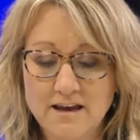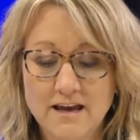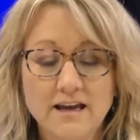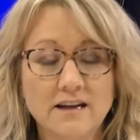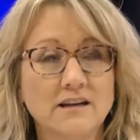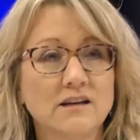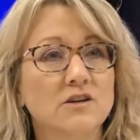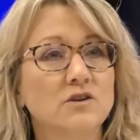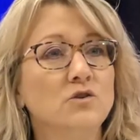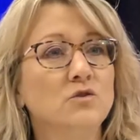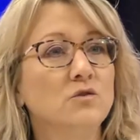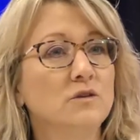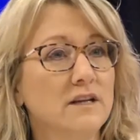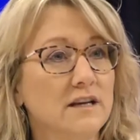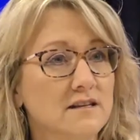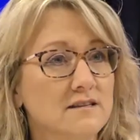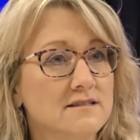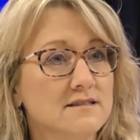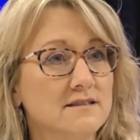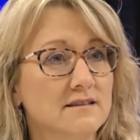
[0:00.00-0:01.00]
and Knut
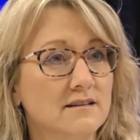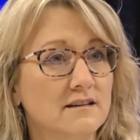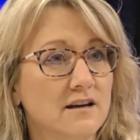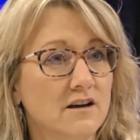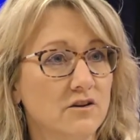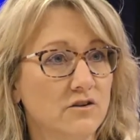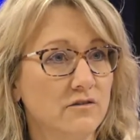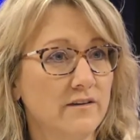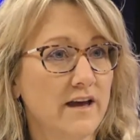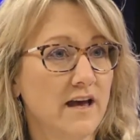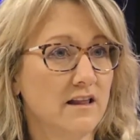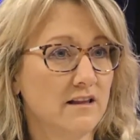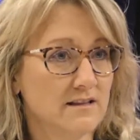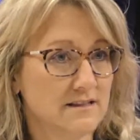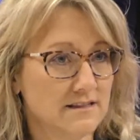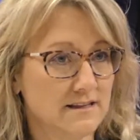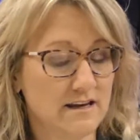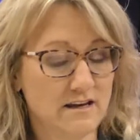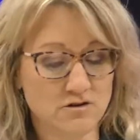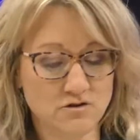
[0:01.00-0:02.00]
Nelson out of
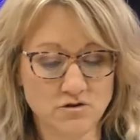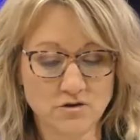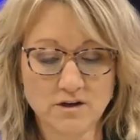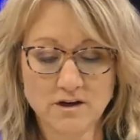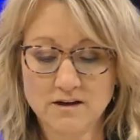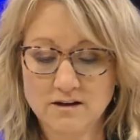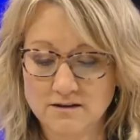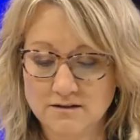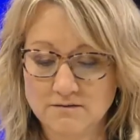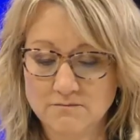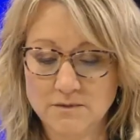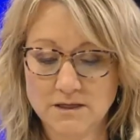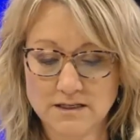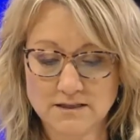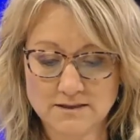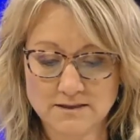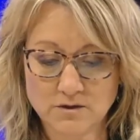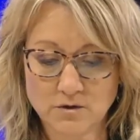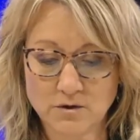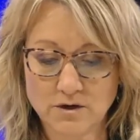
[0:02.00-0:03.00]
Alexandria,
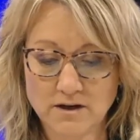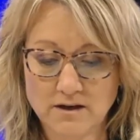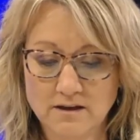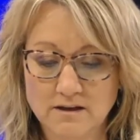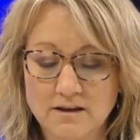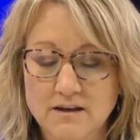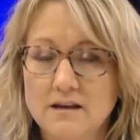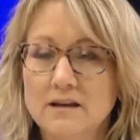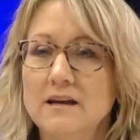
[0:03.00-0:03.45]
Minnesota.